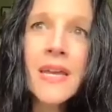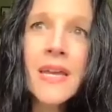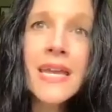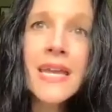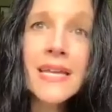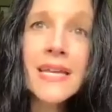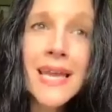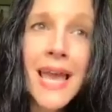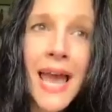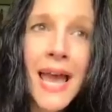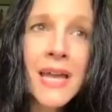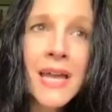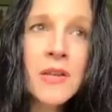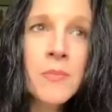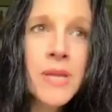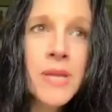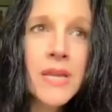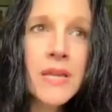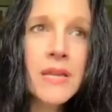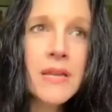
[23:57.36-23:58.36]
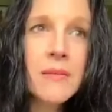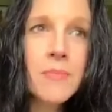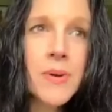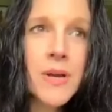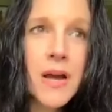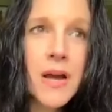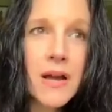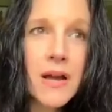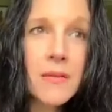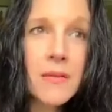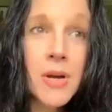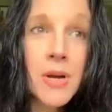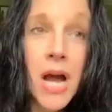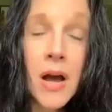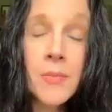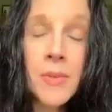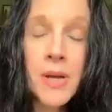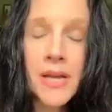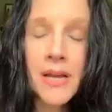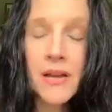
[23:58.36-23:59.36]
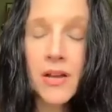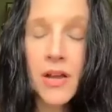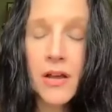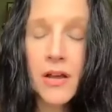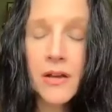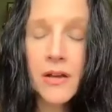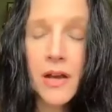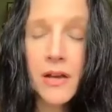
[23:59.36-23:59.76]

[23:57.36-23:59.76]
It can be become like a,